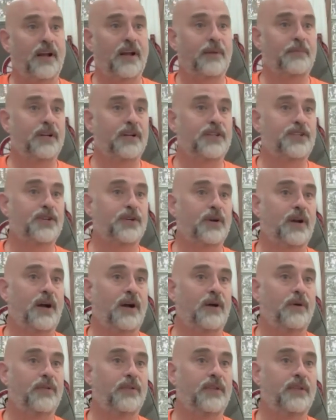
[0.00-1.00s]
I'm not sure
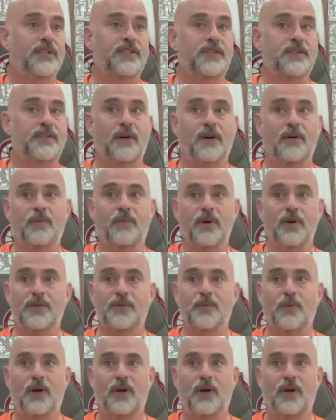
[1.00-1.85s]
how this works.